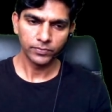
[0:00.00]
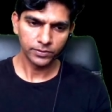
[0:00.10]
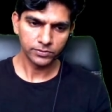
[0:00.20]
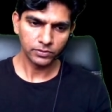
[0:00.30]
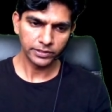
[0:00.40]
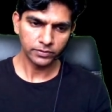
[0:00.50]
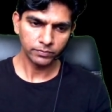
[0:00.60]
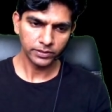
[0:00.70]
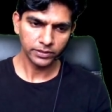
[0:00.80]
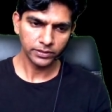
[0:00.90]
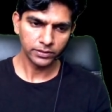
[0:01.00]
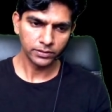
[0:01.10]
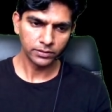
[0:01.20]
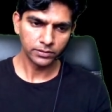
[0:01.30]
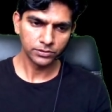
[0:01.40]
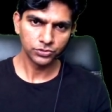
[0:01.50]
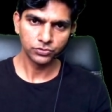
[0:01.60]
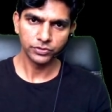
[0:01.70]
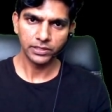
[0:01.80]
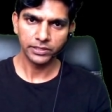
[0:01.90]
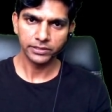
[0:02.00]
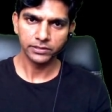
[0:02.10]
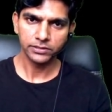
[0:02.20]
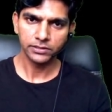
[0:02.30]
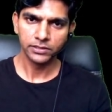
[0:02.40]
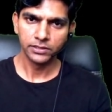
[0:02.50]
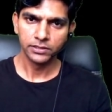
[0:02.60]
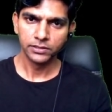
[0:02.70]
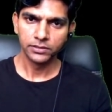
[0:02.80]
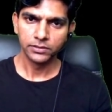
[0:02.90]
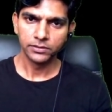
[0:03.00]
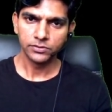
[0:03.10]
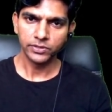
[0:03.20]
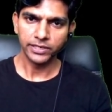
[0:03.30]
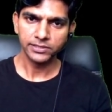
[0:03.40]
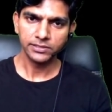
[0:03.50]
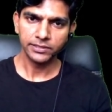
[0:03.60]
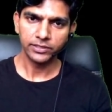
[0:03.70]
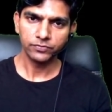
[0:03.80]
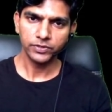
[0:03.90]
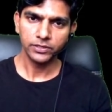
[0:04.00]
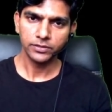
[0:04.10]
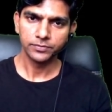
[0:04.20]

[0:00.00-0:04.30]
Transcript: So let me show it like this. So that is the net field.